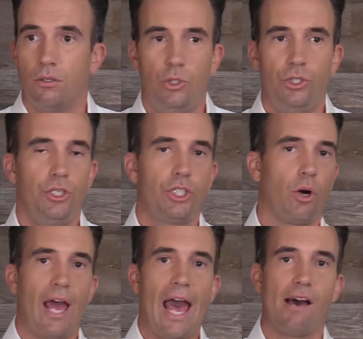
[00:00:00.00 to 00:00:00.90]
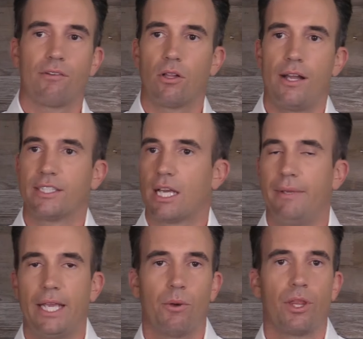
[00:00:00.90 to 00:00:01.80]
Usually don't have clients
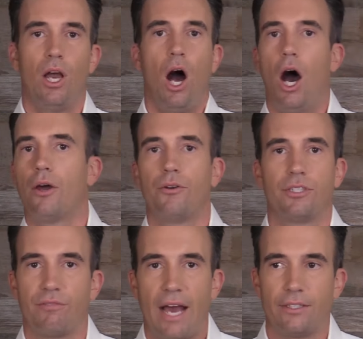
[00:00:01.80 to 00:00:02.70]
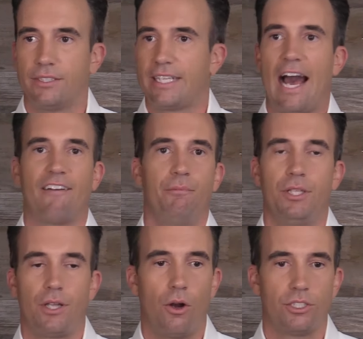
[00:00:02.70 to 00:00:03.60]
coming in with hundreds of thousands, half
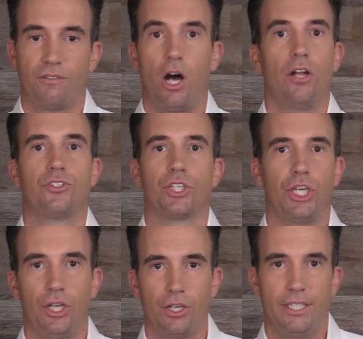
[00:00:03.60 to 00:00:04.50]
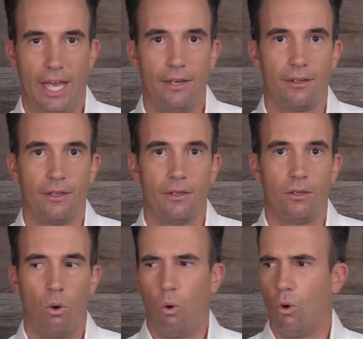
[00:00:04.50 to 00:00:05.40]
million dollars of unsecured debt,
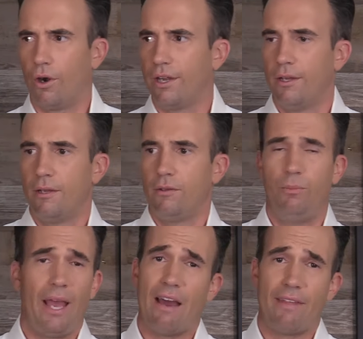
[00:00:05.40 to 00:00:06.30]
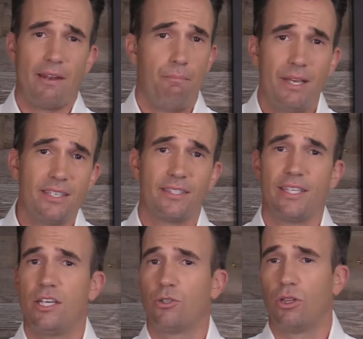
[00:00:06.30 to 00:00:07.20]
or you may have that in
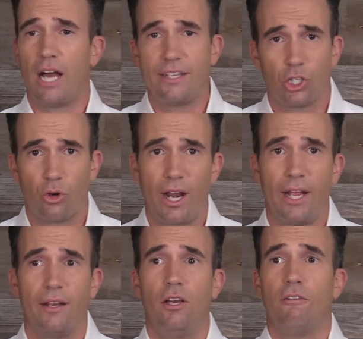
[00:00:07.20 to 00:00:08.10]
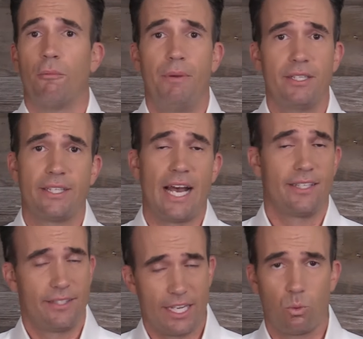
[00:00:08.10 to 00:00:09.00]
businesses or lines of credit for business
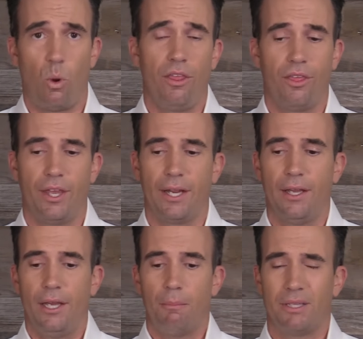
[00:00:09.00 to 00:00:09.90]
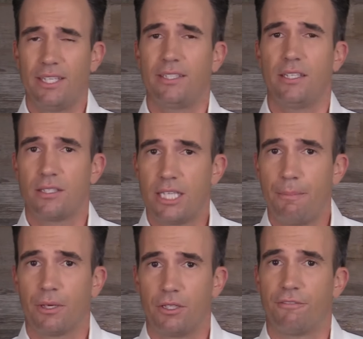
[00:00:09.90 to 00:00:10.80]
assets. That's one thing. But this is
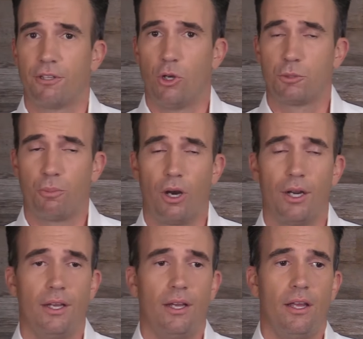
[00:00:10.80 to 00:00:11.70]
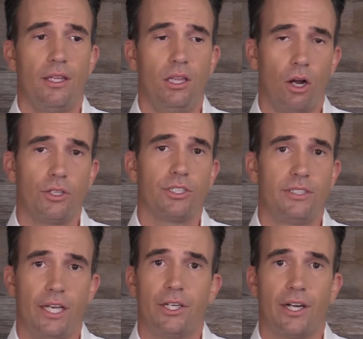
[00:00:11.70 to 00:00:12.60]
typically, for the most part, the
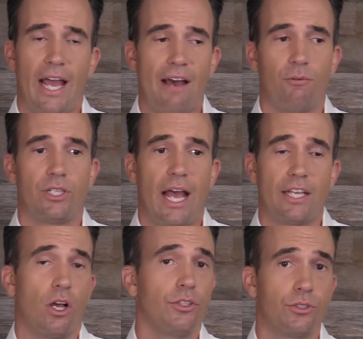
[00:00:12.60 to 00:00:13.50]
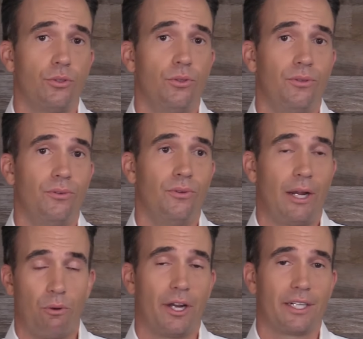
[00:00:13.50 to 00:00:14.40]
largest debt you're going to have, which has also,
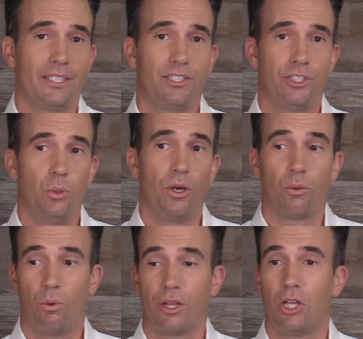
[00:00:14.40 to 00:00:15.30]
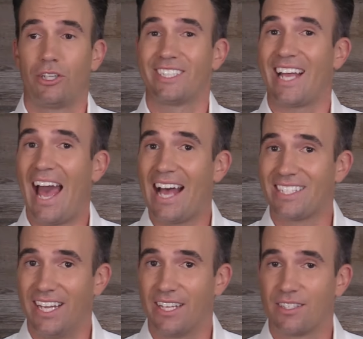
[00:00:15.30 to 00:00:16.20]
ironically, to do with one of the largest
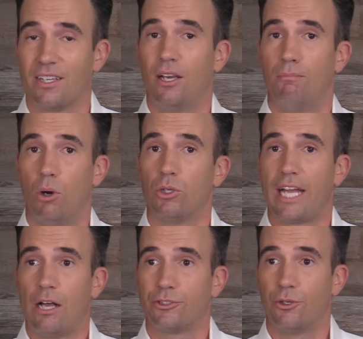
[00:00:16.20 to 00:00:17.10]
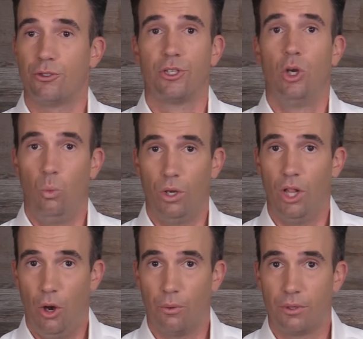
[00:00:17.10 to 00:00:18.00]
assets most households
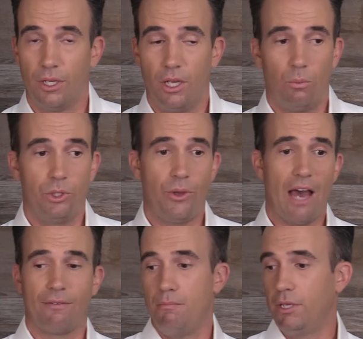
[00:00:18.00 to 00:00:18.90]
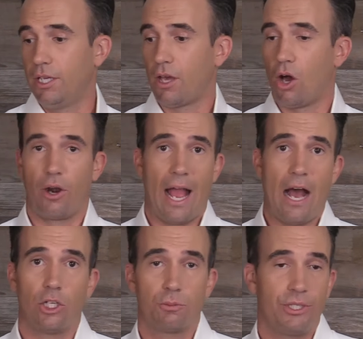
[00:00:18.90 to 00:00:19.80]
will own. When you have a million dollar
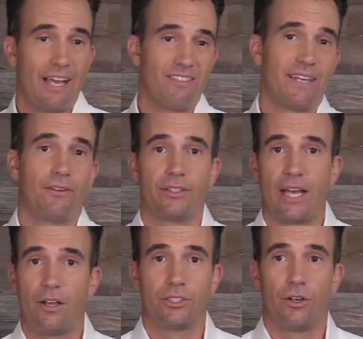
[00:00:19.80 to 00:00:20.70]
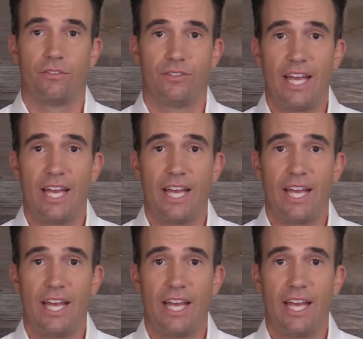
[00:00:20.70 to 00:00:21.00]
house, but you have $700,000 of